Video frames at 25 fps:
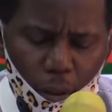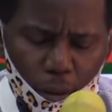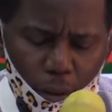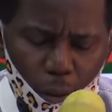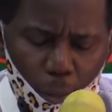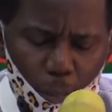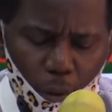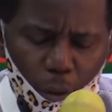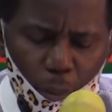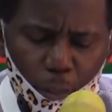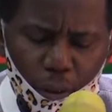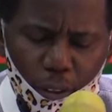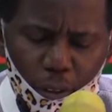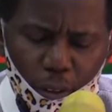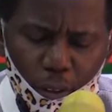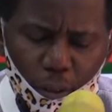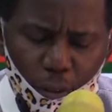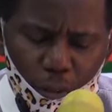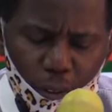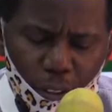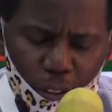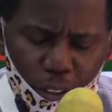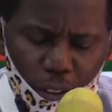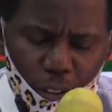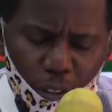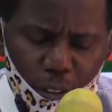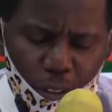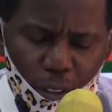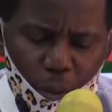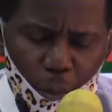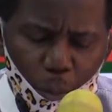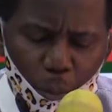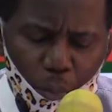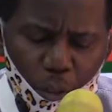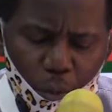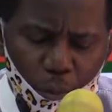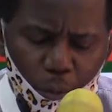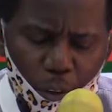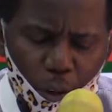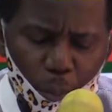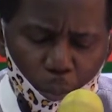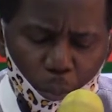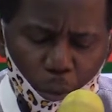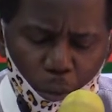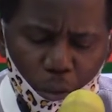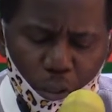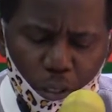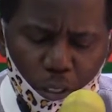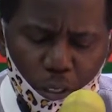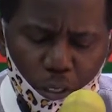Before
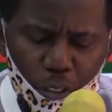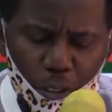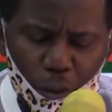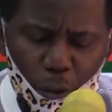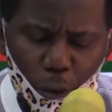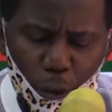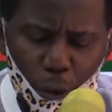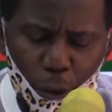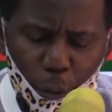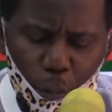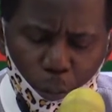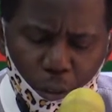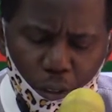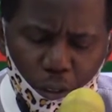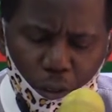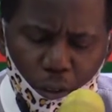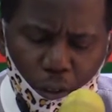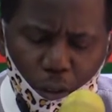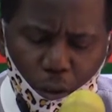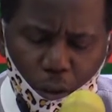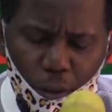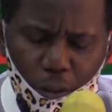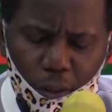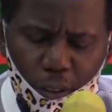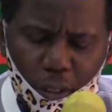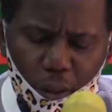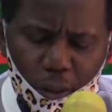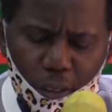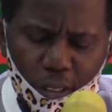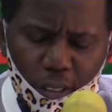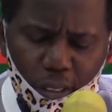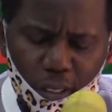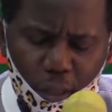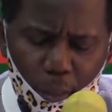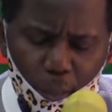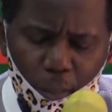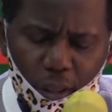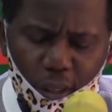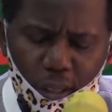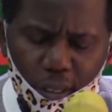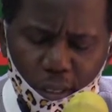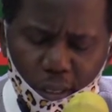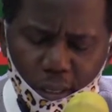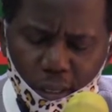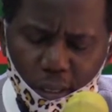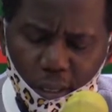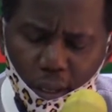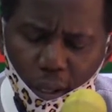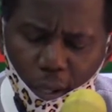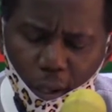proceeding to speak on these
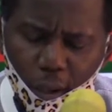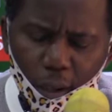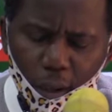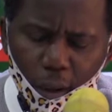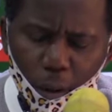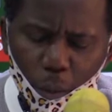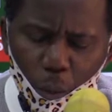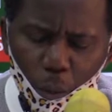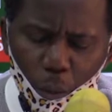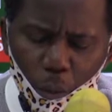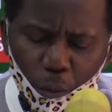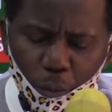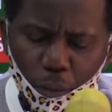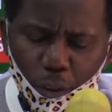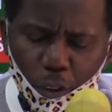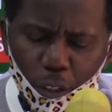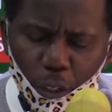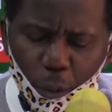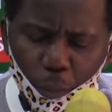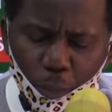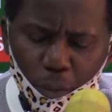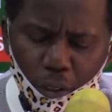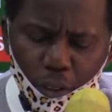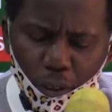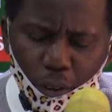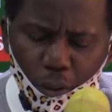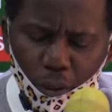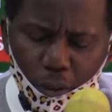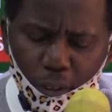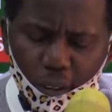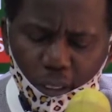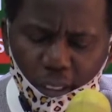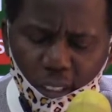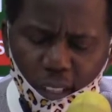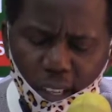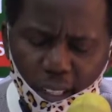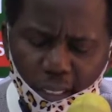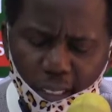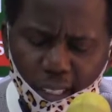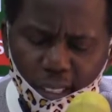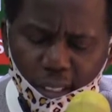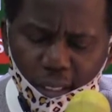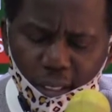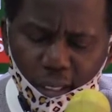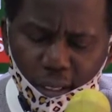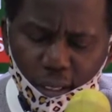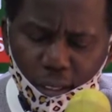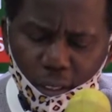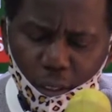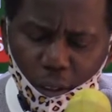demands, we will first speak on the
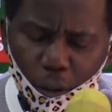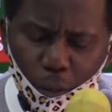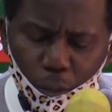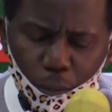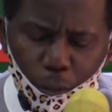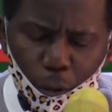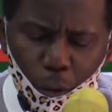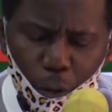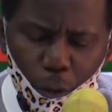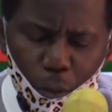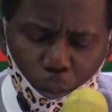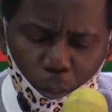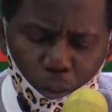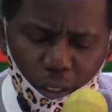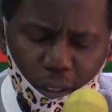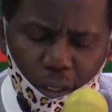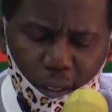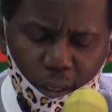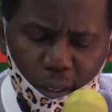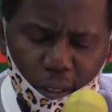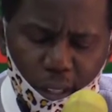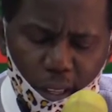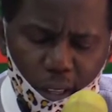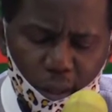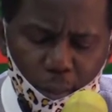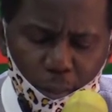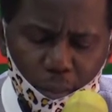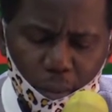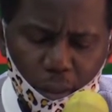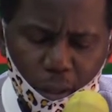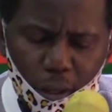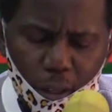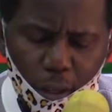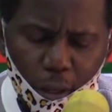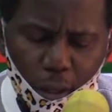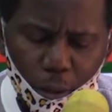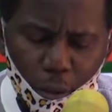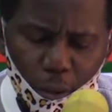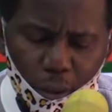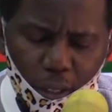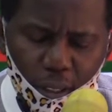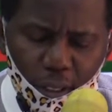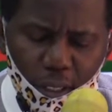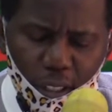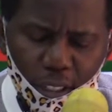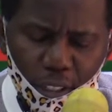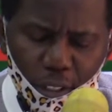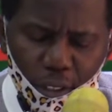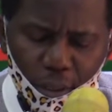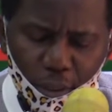identity of those making them, so
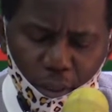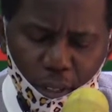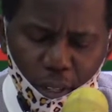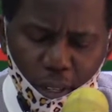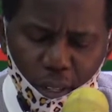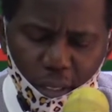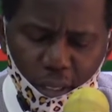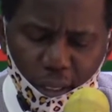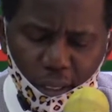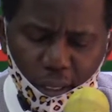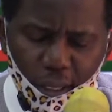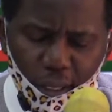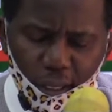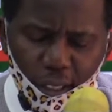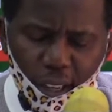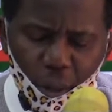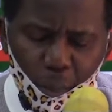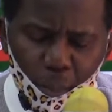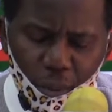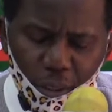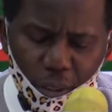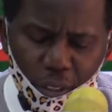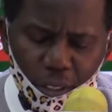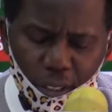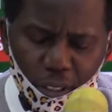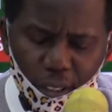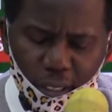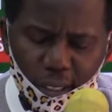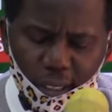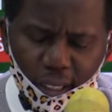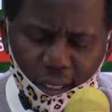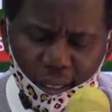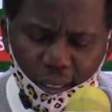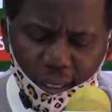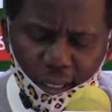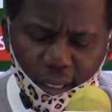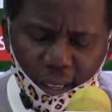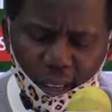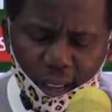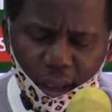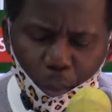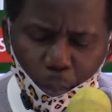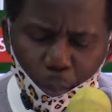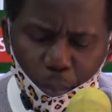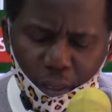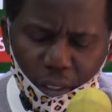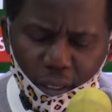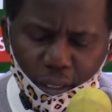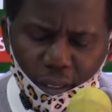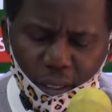that Nigerians can appreciate that they are
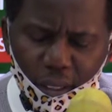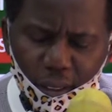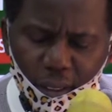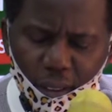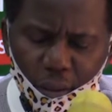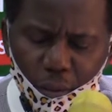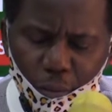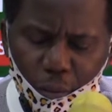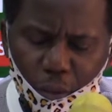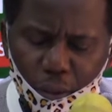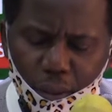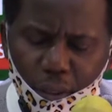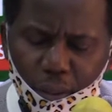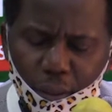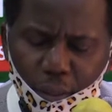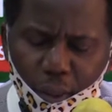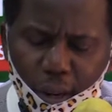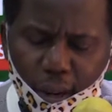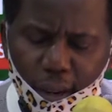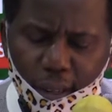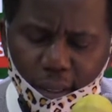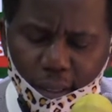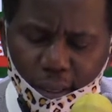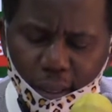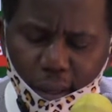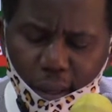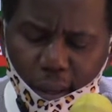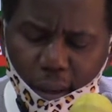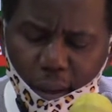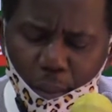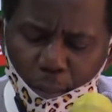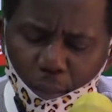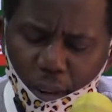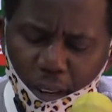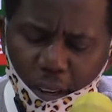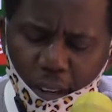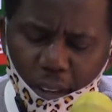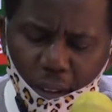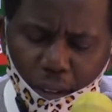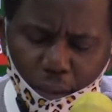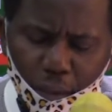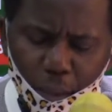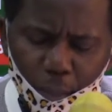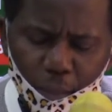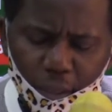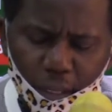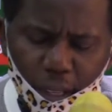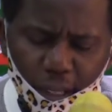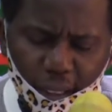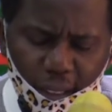being taken for a ride by a
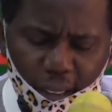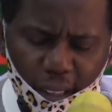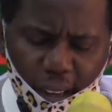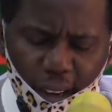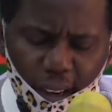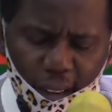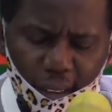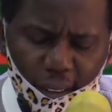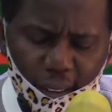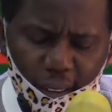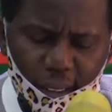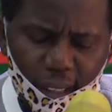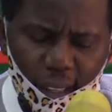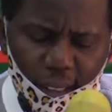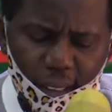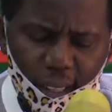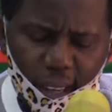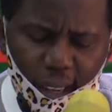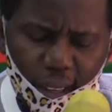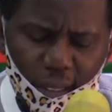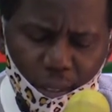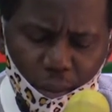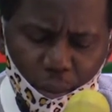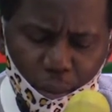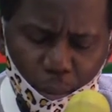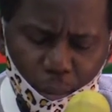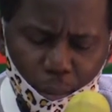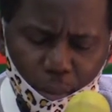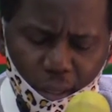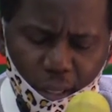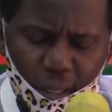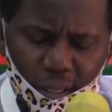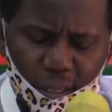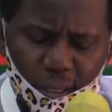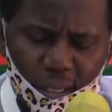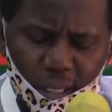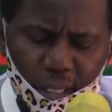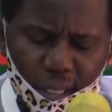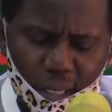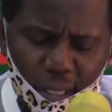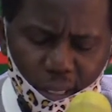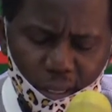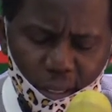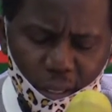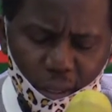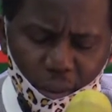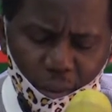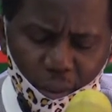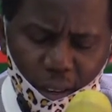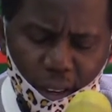criminal gang that has remained
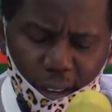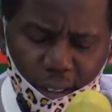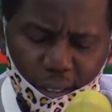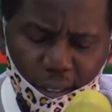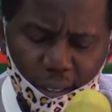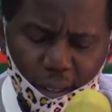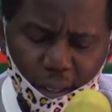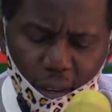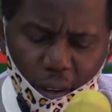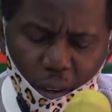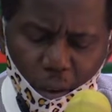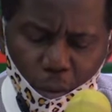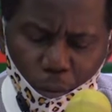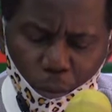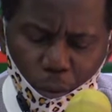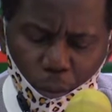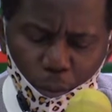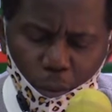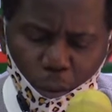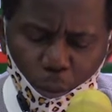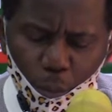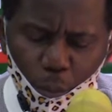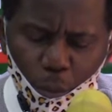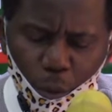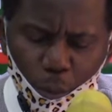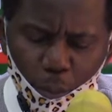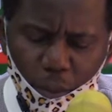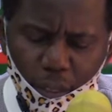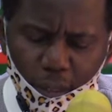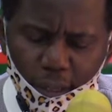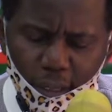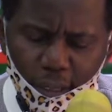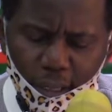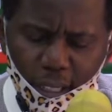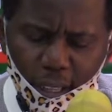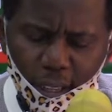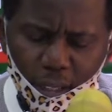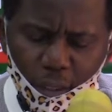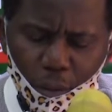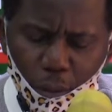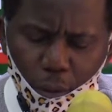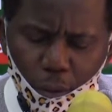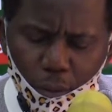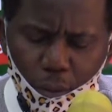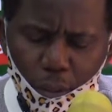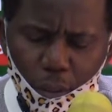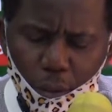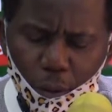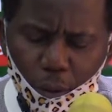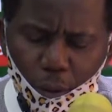dissatisfied from the moment their
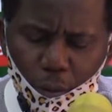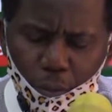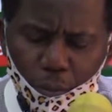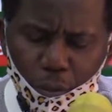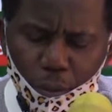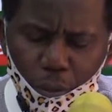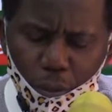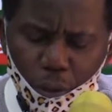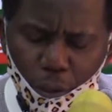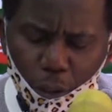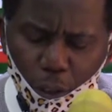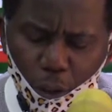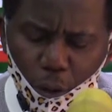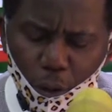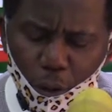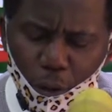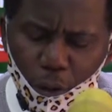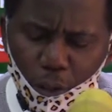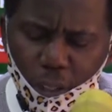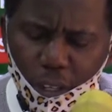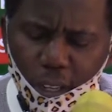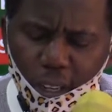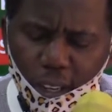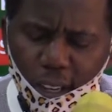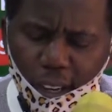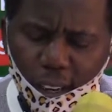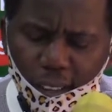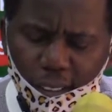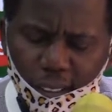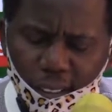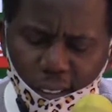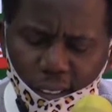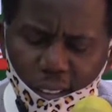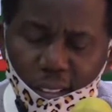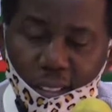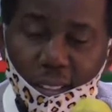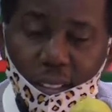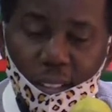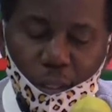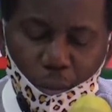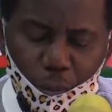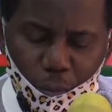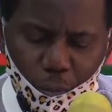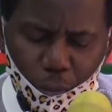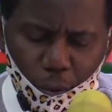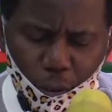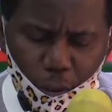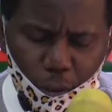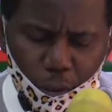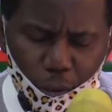sources of slush and illicit
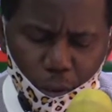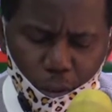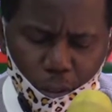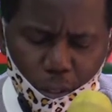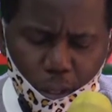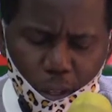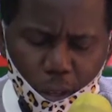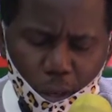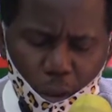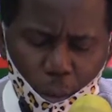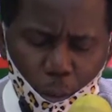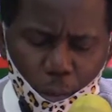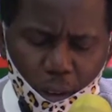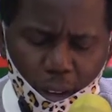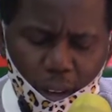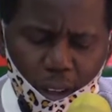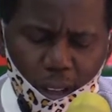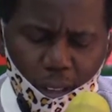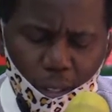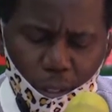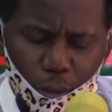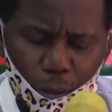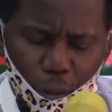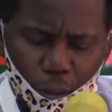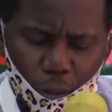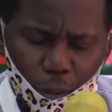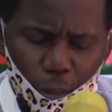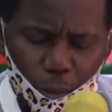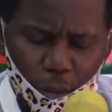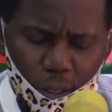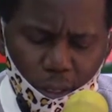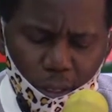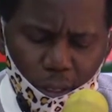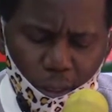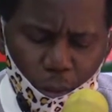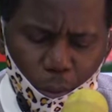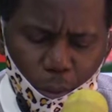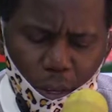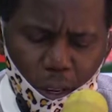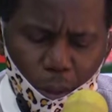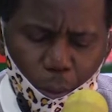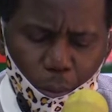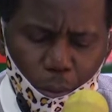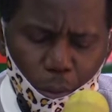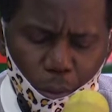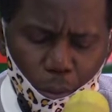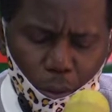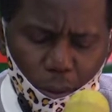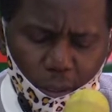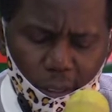funds were
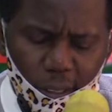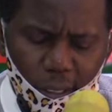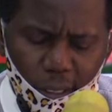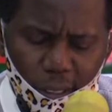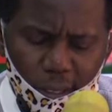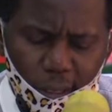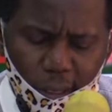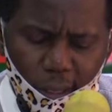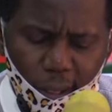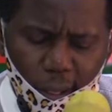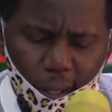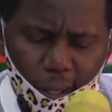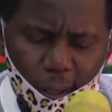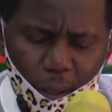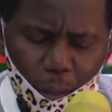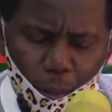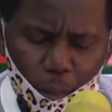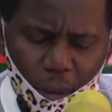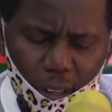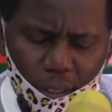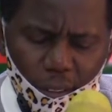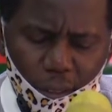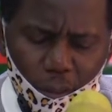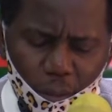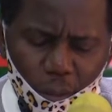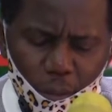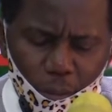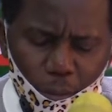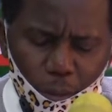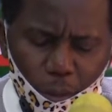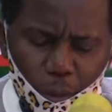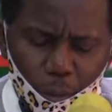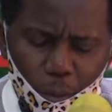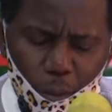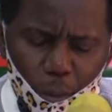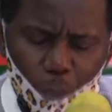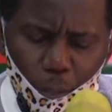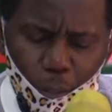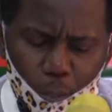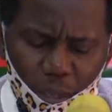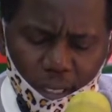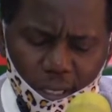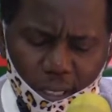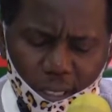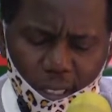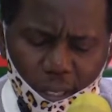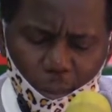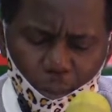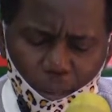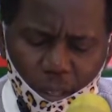obstructed by the reforms
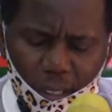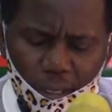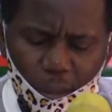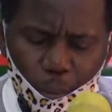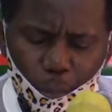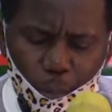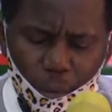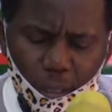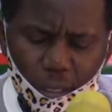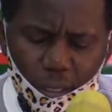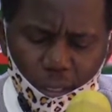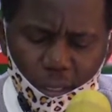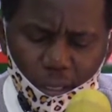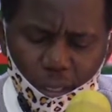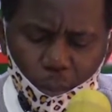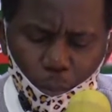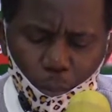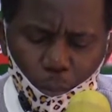bettered by the President